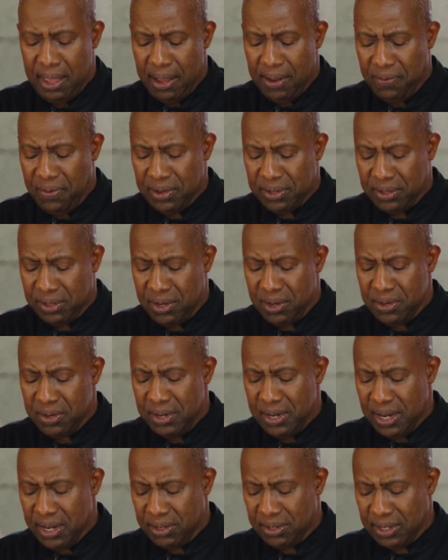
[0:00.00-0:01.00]
of his
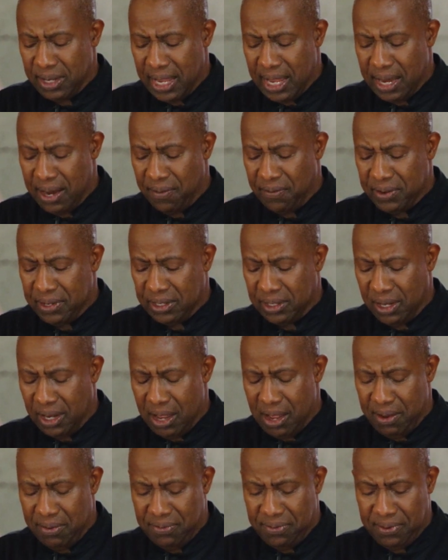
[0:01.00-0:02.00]
goodness and of his
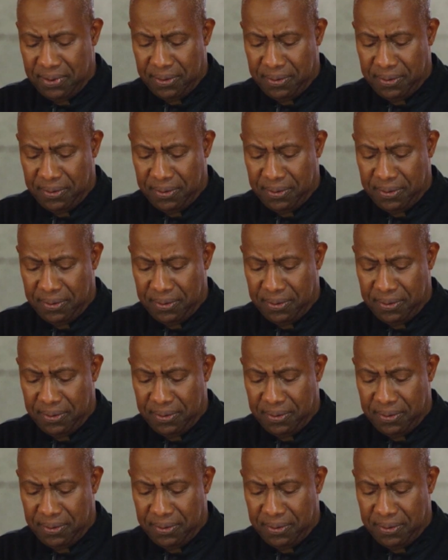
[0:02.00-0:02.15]
love.